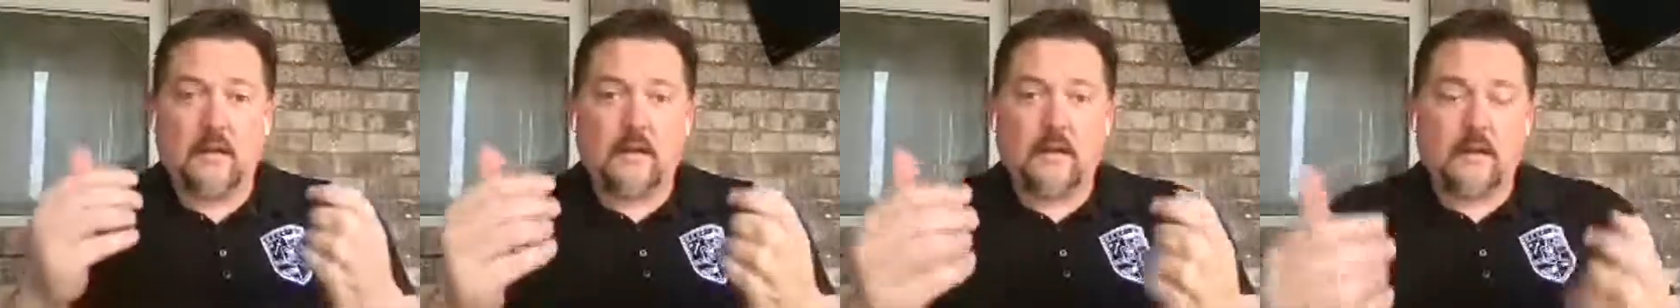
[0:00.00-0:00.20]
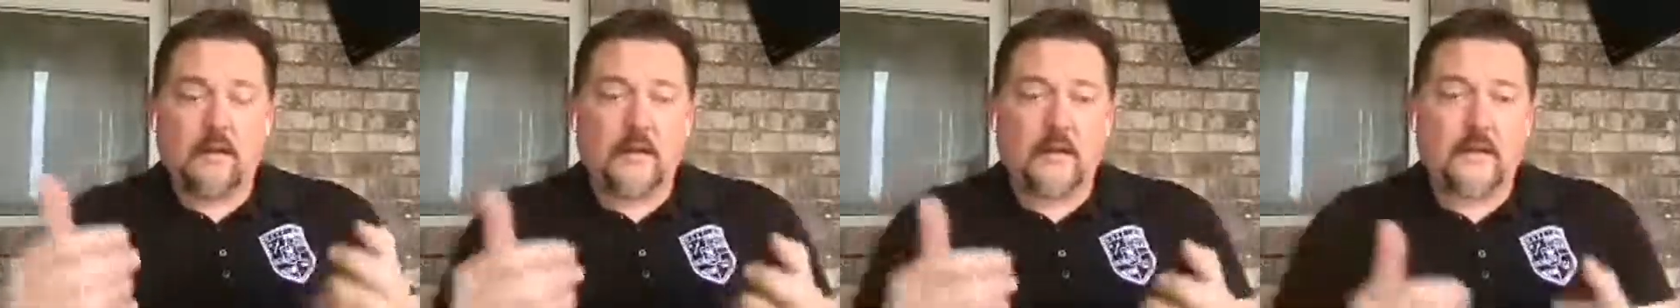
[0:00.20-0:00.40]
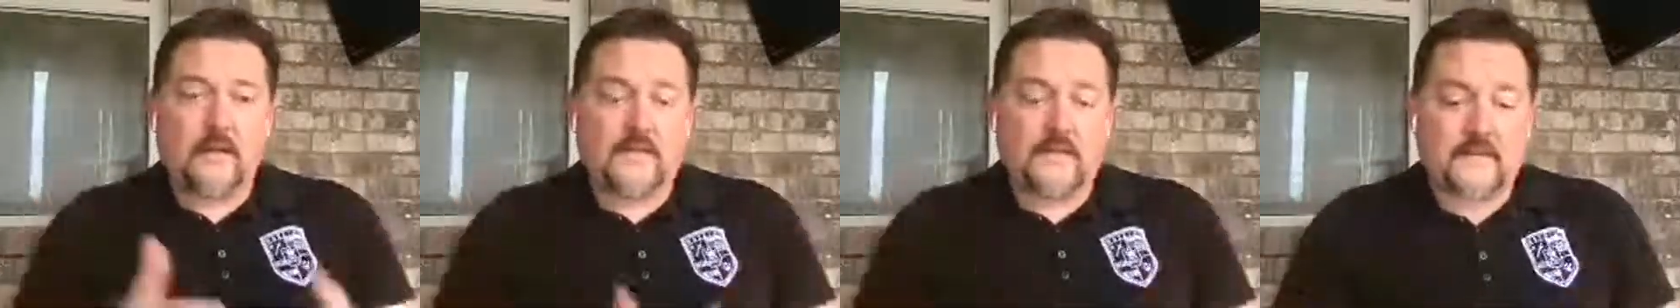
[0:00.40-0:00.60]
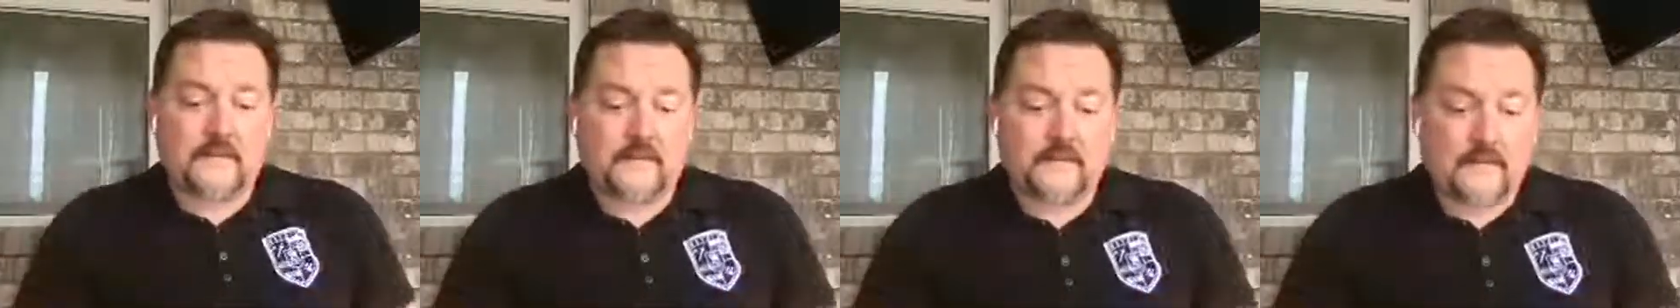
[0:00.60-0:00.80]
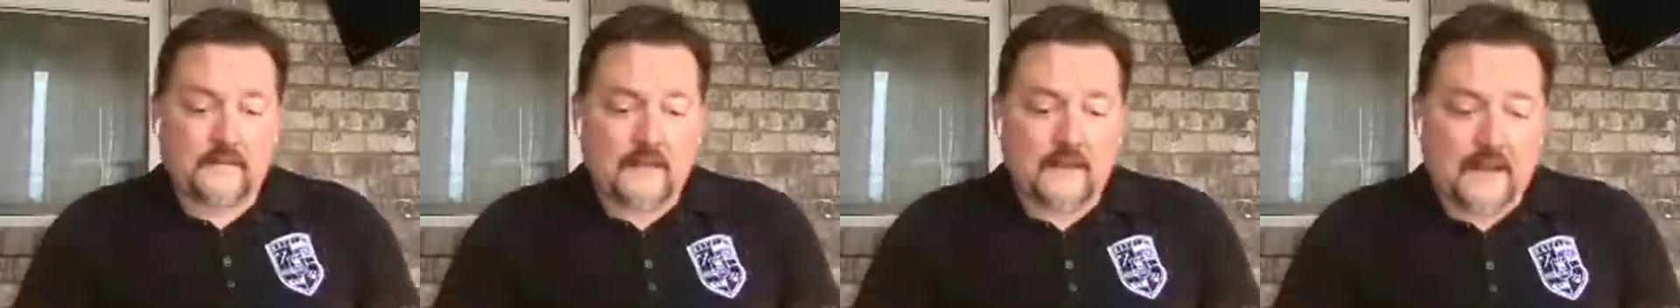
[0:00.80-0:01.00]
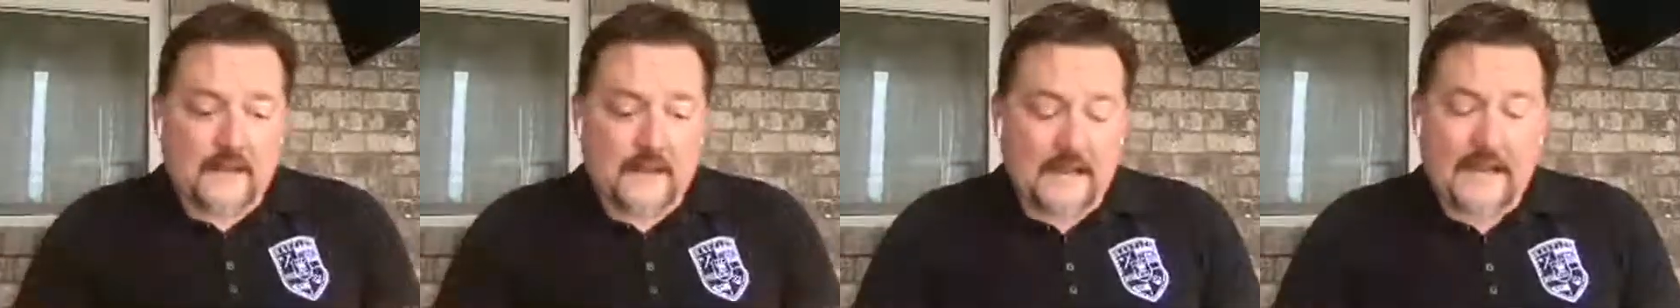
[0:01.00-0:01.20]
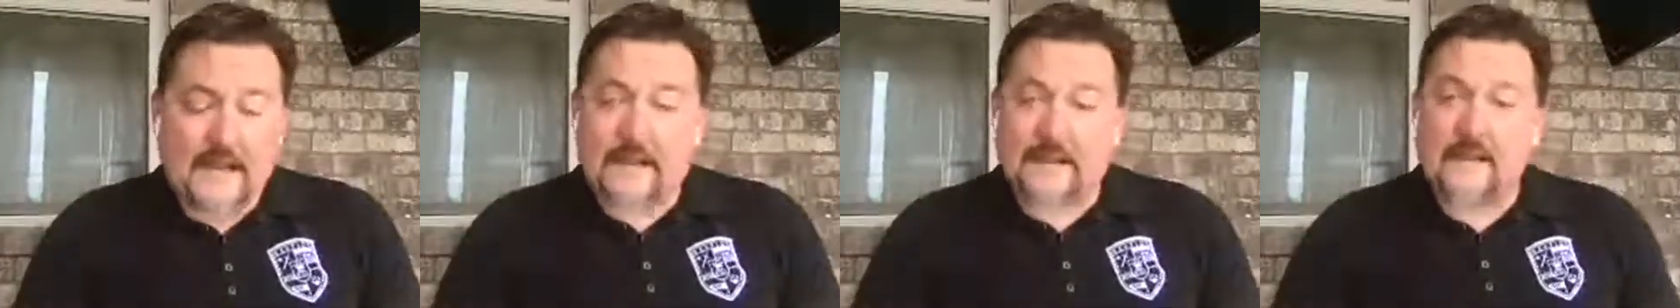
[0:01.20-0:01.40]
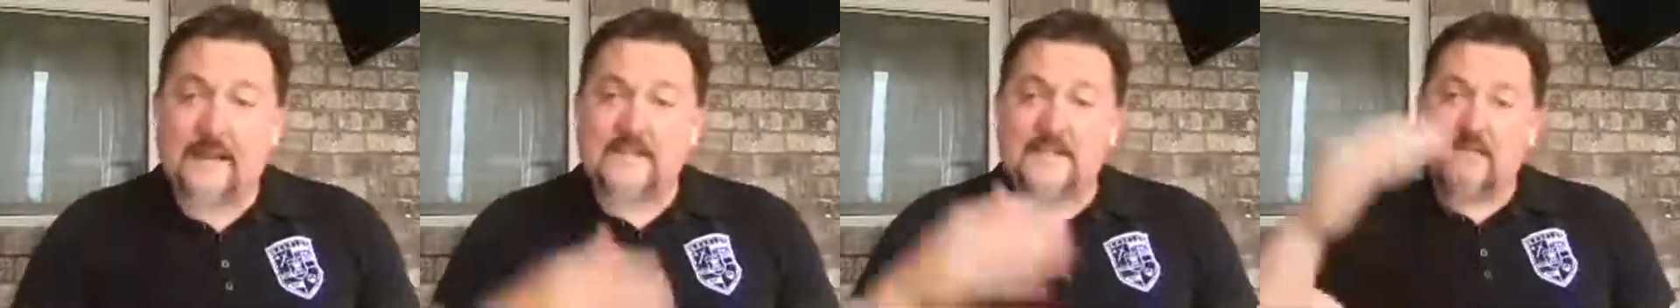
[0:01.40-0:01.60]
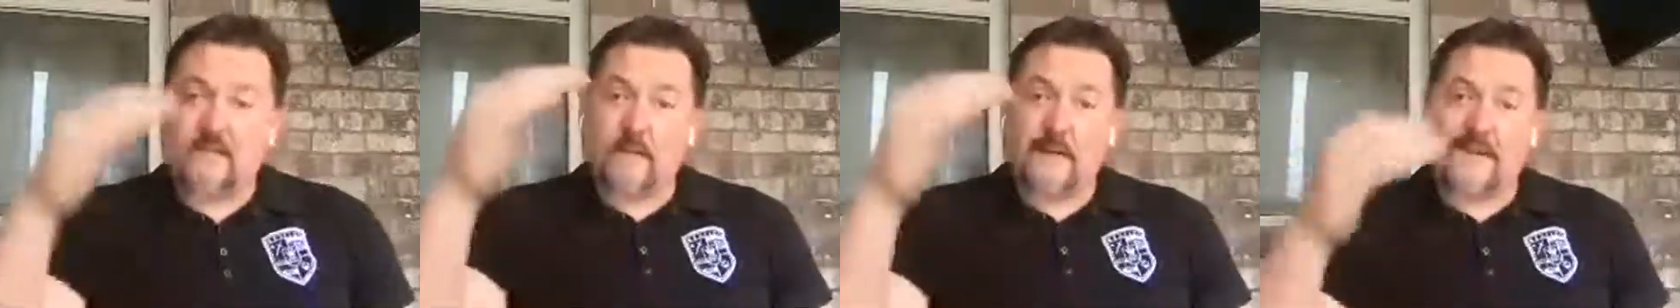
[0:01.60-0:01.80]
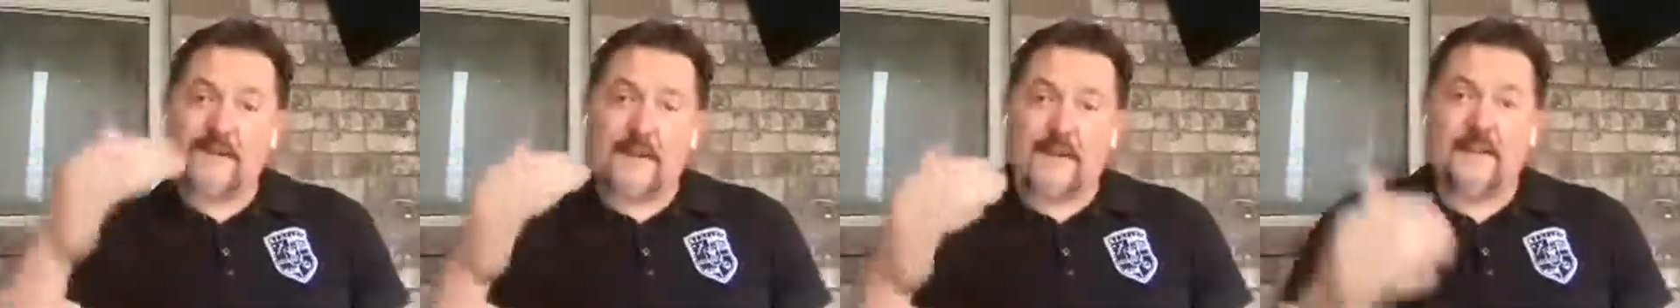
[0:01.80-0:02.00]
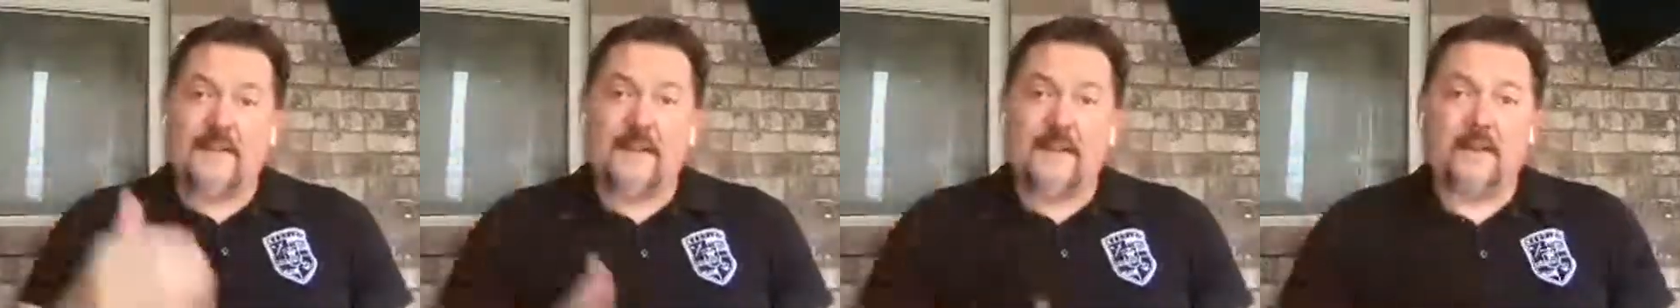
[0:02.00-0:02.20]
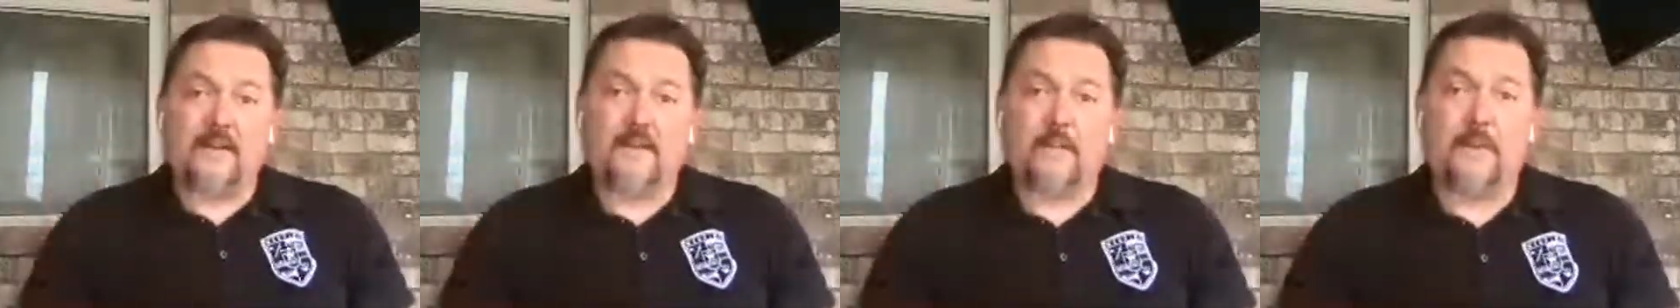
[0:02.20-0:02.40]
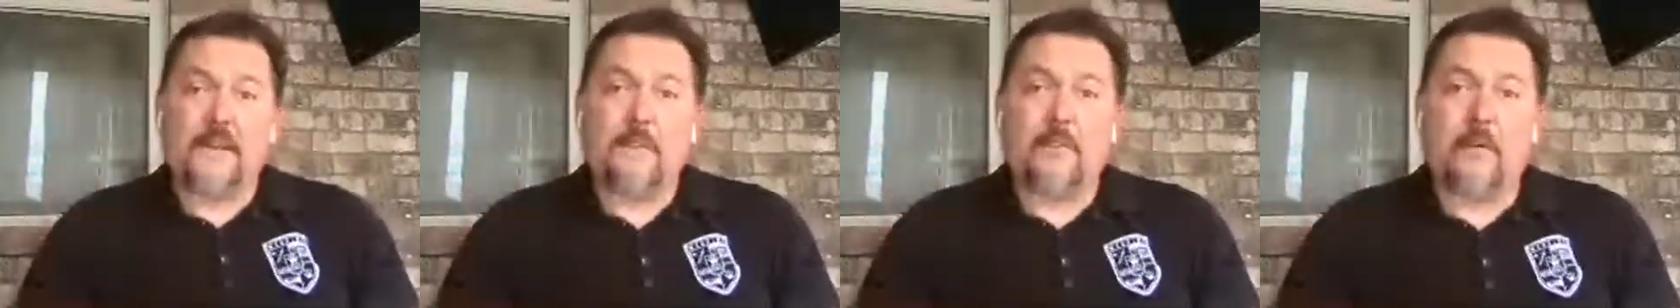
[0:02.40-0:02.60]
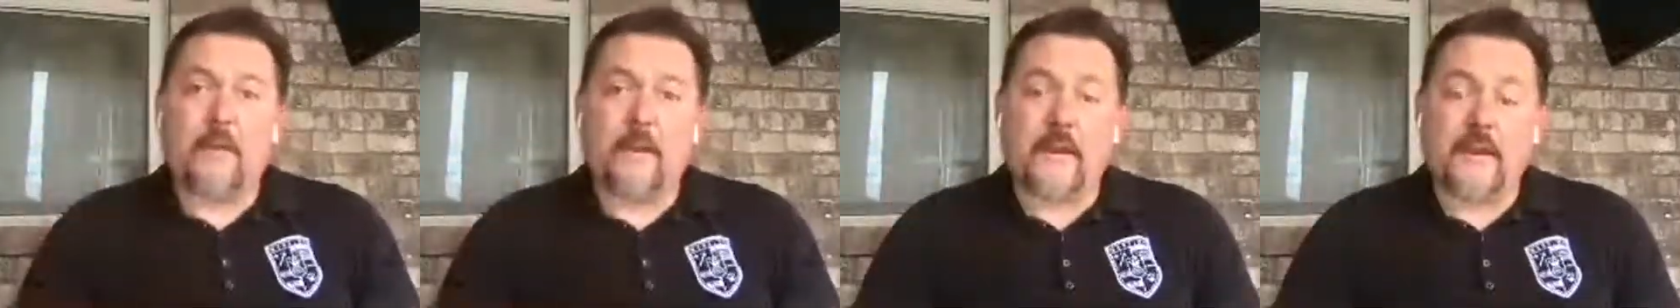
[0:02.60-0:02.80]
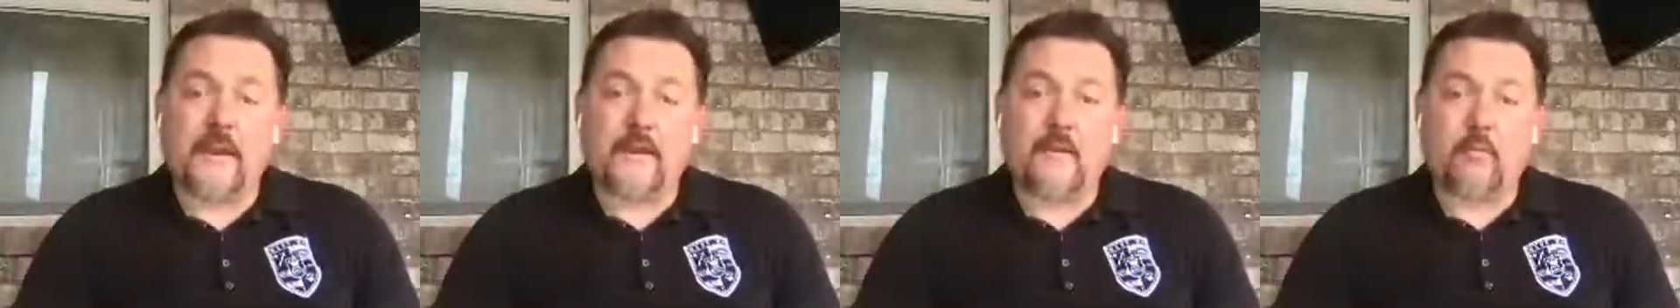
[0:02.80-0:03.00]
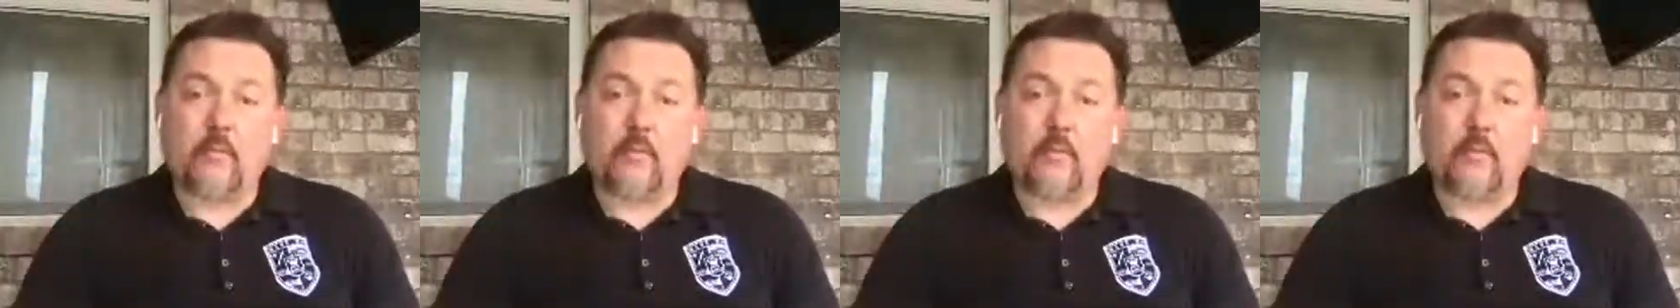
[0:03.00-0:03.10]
I had a list of about 9,000 people that had